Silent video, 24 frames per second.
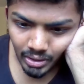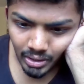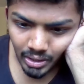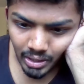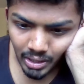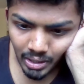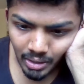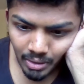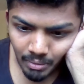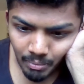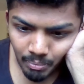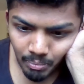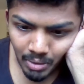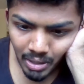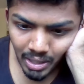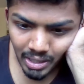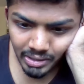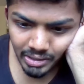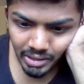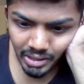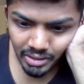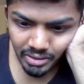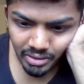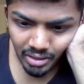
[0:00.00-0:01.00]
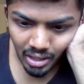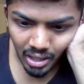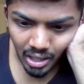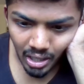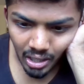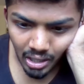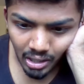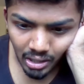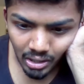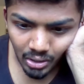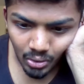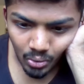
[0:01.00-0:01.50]
Her parties
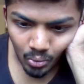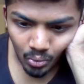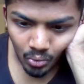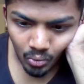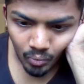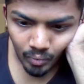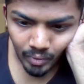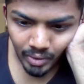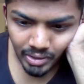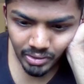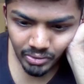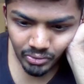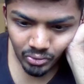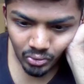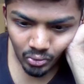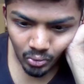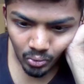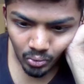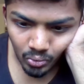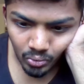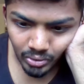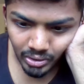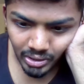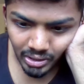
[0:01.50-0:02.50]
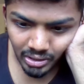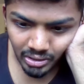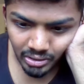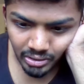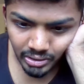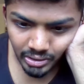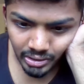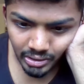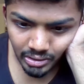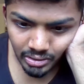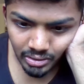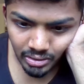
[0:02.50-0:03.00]
are always so
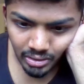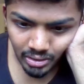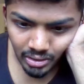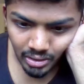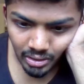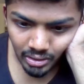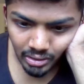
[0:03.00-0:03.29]
delicious.